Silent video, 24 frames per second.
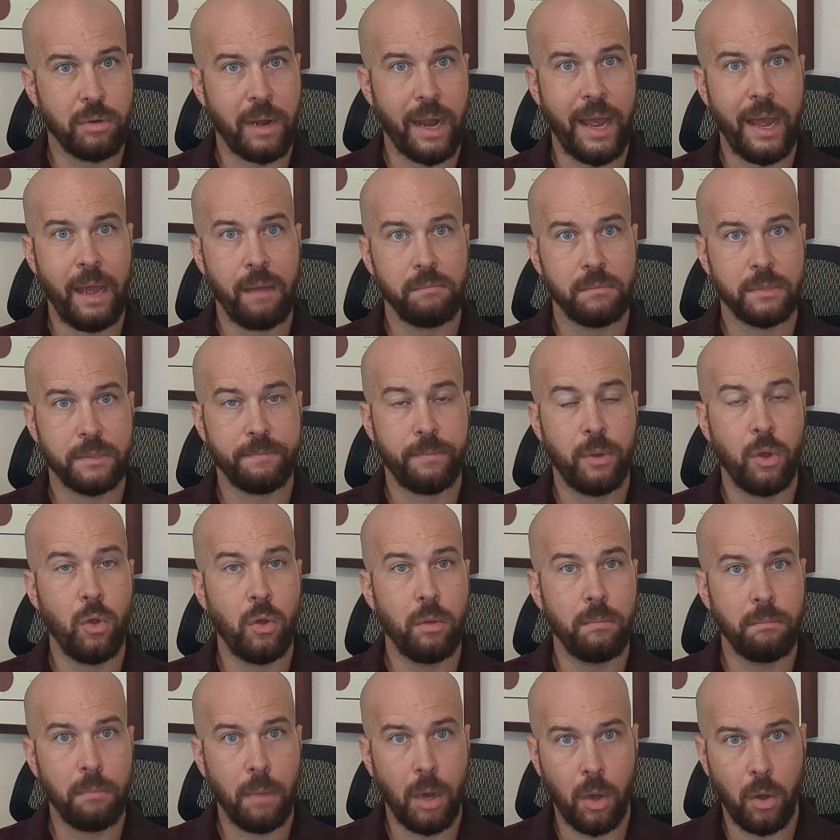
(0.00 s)
grams
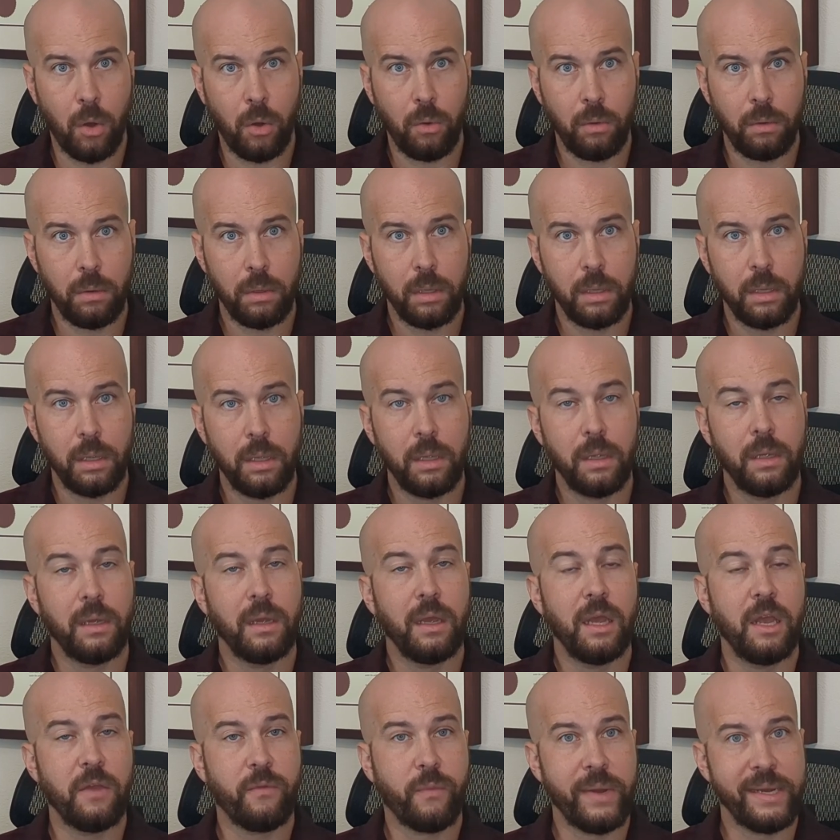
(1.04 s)
per mole.
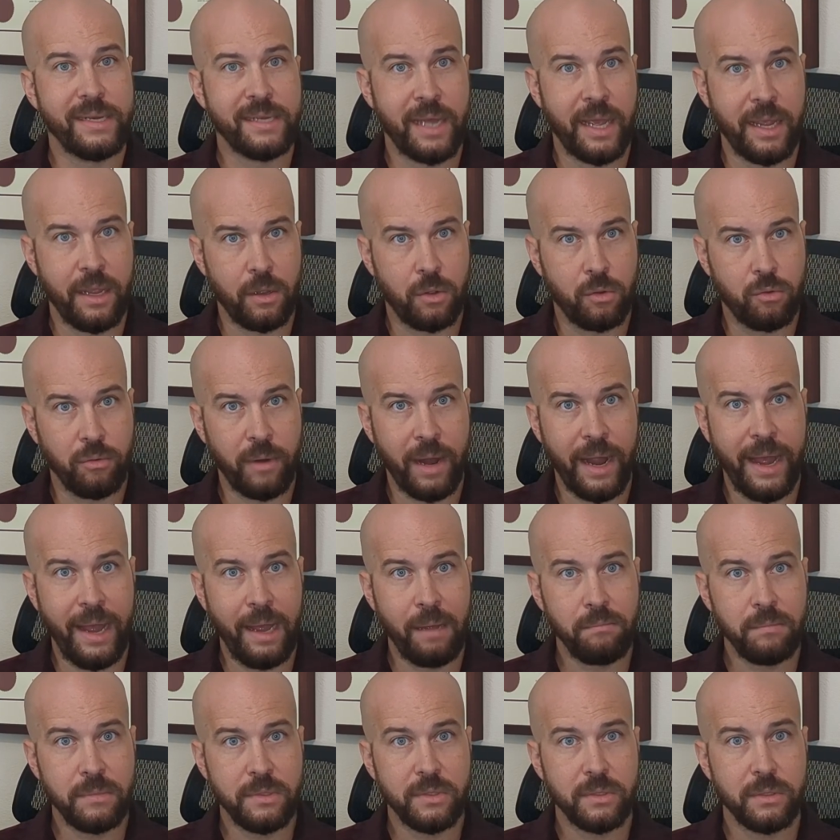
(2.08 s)
If we take
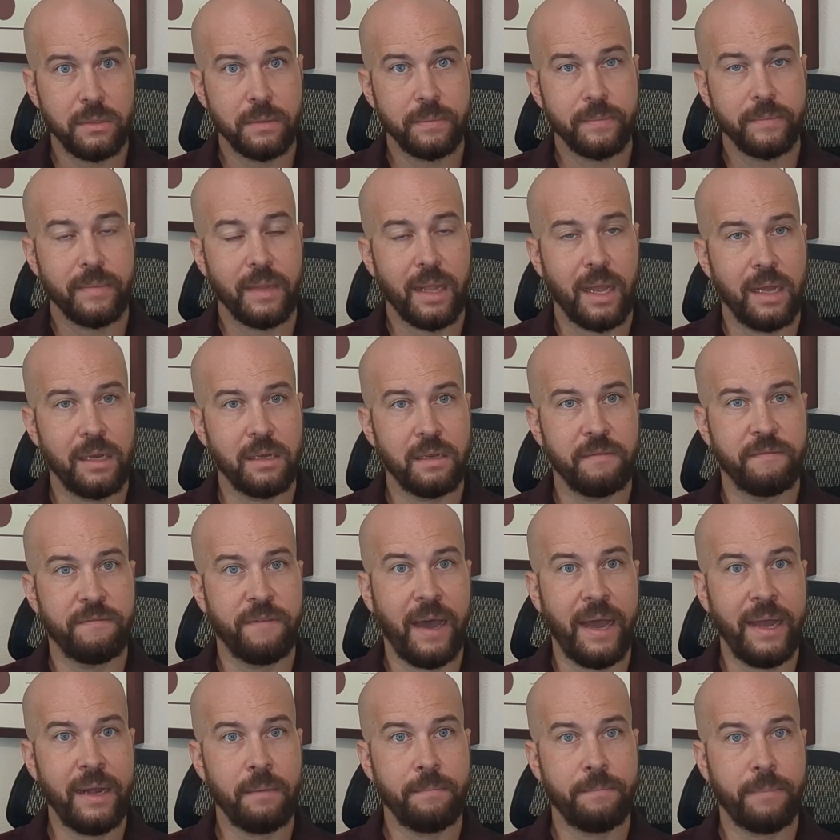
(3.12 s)
grams and
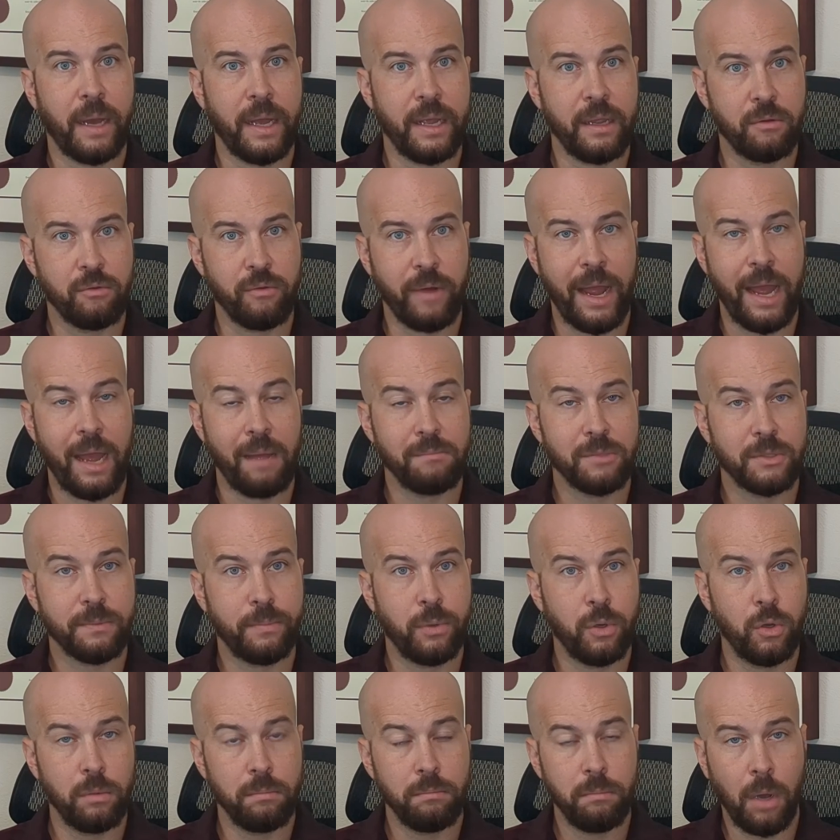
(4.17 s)
divide it by grams
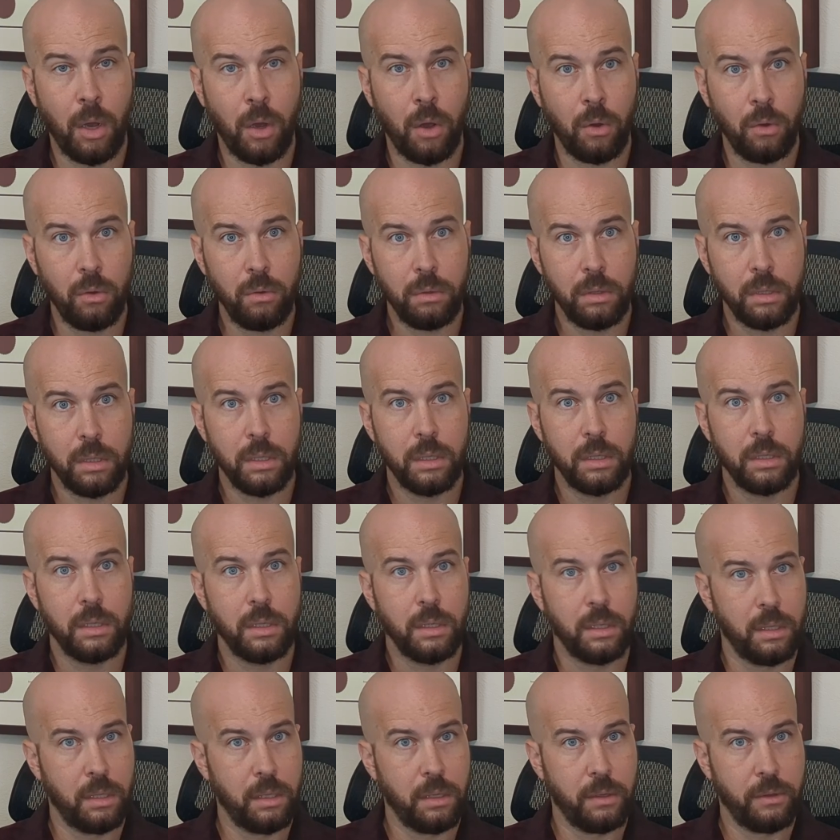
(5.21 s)
per mole,
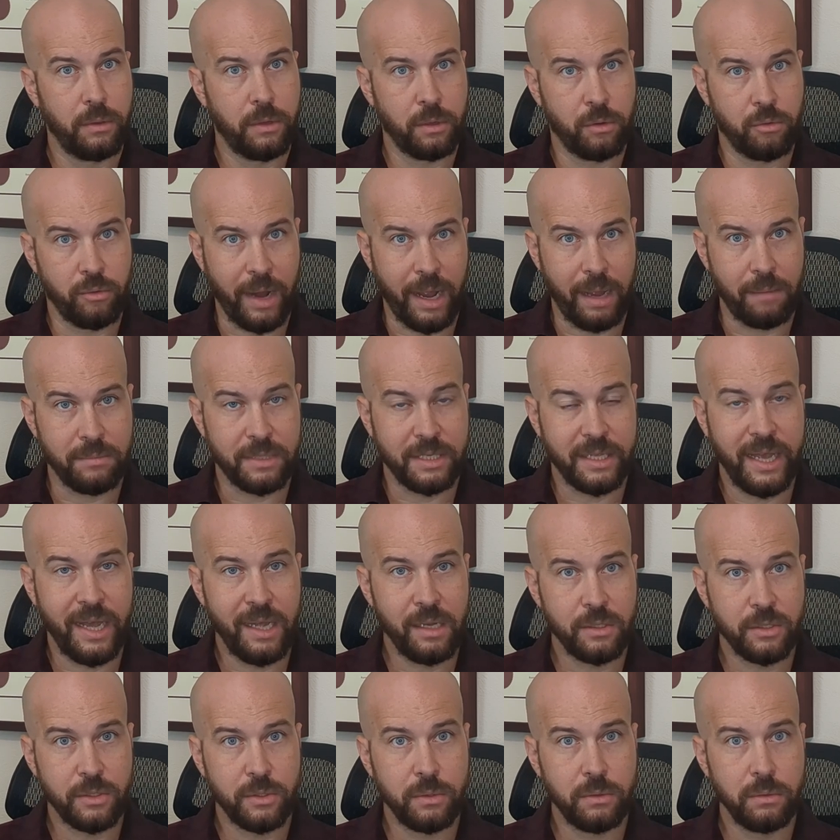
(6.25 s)
the grams
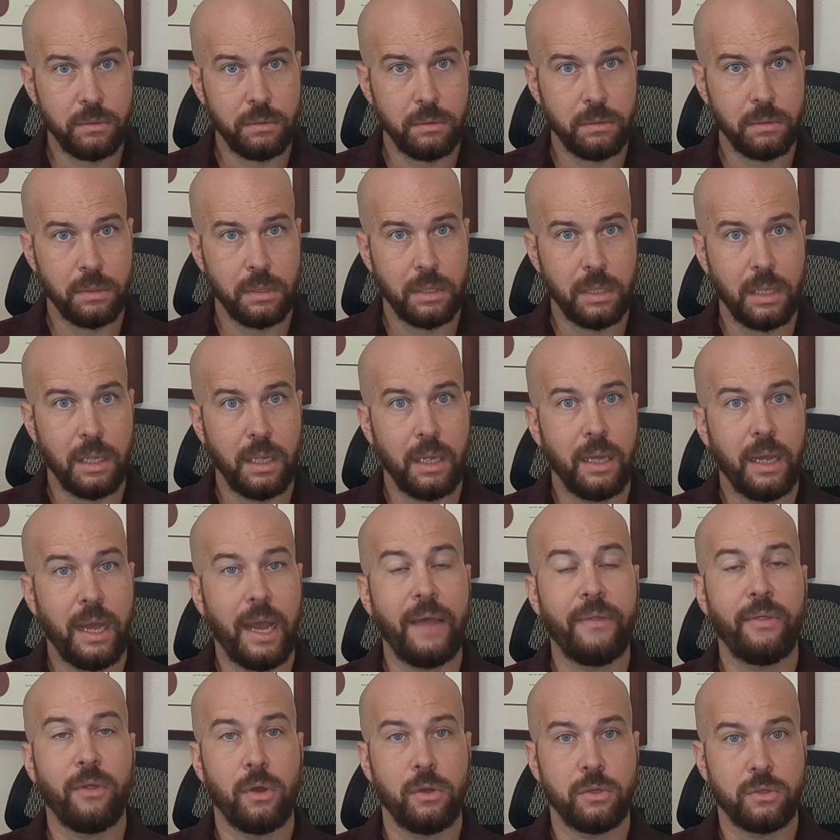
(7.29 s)
cancel,
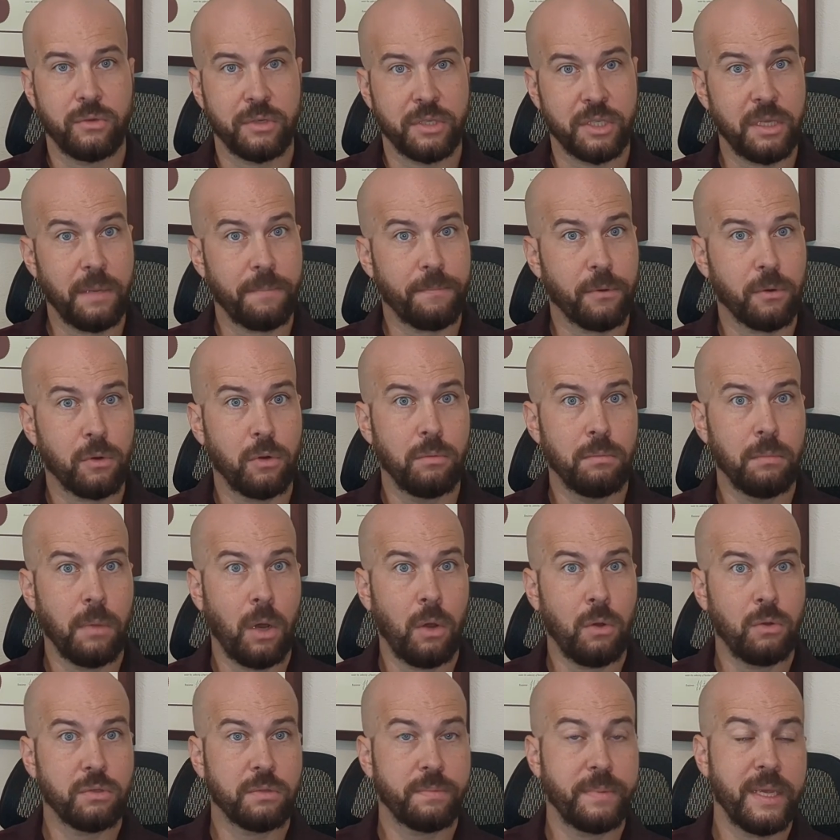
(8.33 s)
and those reciprocal
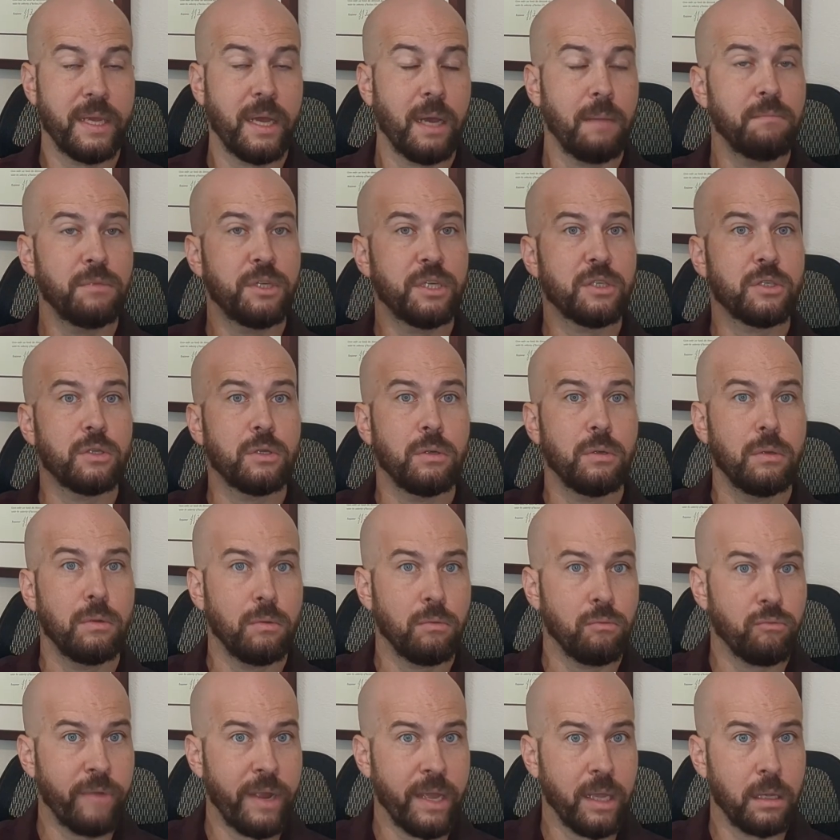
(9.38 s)
moles become just
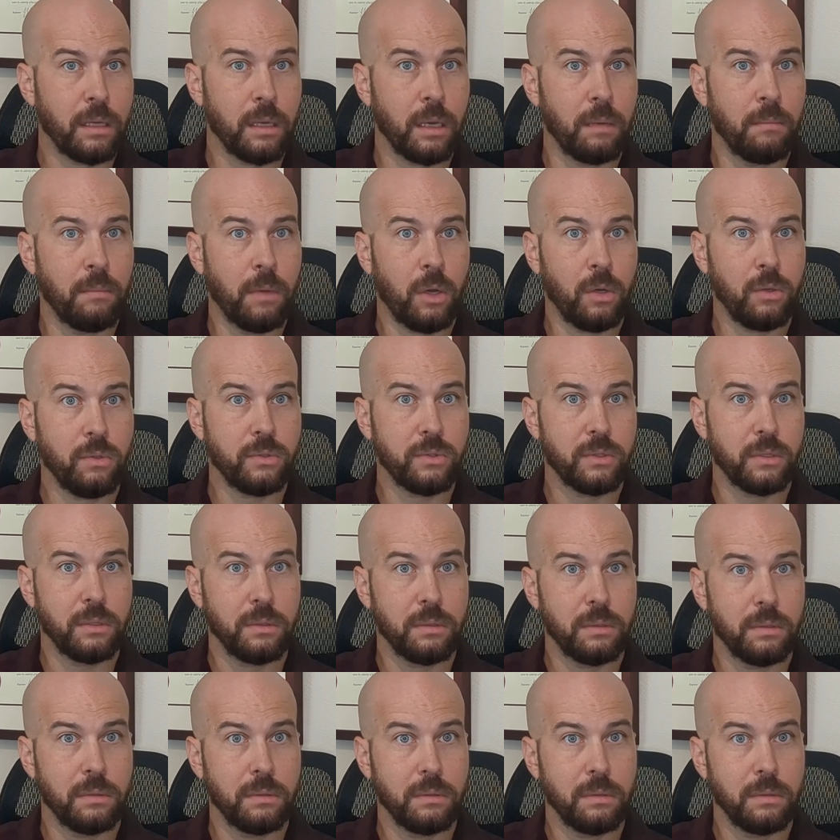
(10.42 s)
regular moles.